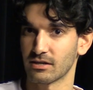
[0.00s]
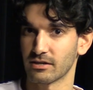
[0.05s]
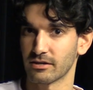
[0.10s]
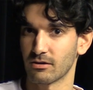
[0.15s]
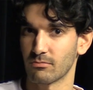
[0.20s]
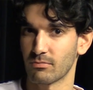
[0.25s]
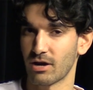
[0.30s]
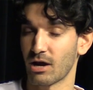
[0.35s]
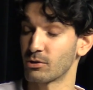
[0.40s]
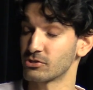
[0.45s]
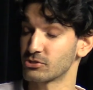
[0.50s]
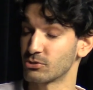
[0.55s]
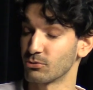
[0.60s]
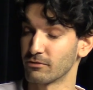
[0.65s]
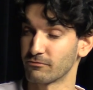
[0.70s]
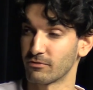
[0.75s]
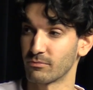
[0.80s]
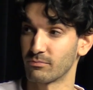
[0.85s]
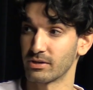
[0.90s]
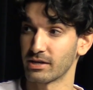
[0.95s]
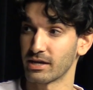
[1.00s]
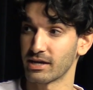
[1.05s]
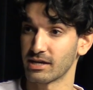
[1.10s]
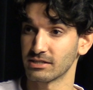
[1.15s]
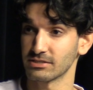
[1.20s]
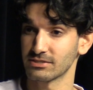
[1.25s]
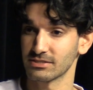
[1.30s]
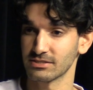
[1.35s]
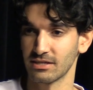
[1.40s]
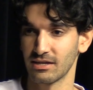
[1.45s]
um, how he's going for big
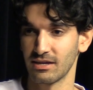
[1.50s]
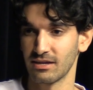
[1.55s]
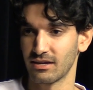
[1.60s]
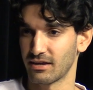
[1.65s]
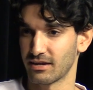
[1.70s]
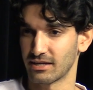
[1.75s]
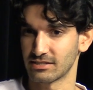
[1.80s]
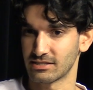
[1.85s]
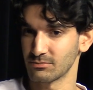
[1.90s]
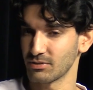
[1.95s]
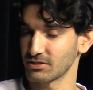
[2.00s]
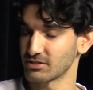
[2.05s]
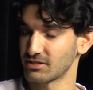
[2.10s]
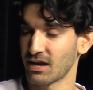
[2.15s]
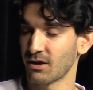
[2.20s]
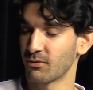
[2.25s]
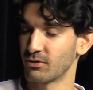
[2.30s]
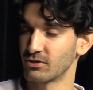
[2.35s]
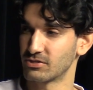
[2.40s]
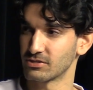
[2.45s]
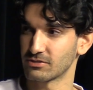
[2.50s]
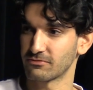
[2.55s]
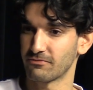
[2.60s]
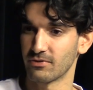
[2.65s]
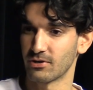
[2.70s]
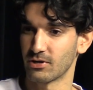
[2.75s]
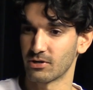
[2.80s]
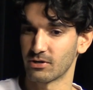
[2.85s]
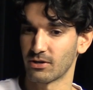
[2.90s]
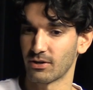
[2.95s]
hits. It seems like now he's just
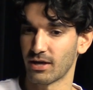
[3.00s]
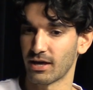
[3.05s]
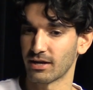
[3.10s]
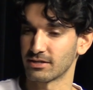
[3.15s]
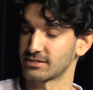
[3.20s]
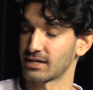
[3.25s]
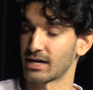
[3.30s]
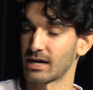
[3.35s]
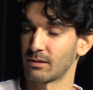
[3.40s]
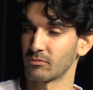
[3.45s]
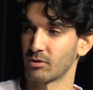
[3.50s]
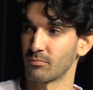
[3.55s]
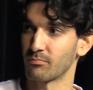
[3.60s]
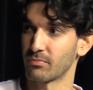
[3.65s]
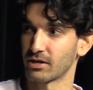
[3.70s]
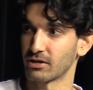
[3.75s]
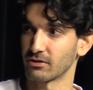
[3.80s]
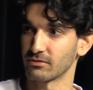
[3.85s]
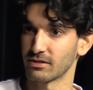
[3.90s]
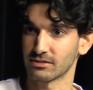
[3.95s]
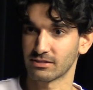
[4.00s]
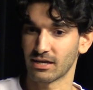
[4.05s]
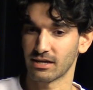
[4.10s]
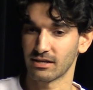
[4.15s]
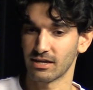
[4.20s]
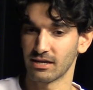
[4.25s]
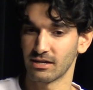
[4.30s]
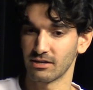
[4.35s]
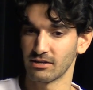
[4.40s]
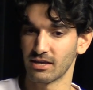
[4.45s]
figuring out how to time them better. Like
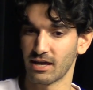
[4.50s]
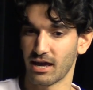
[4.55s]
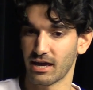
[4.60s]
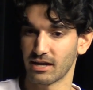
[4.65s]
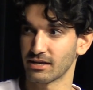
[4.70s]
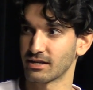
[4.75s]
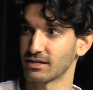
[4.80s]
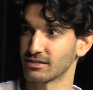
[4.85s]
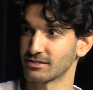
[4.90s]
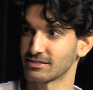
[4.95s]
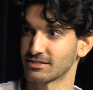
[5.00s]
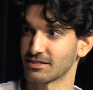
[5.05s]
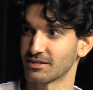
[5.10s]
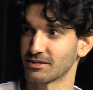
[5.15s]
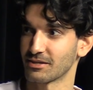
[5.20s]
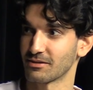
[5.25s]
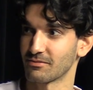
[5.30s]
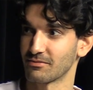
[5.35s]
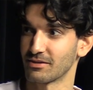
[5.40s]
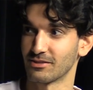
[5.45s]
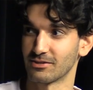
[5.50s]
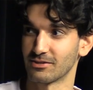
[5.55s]
that hit he had against uh, the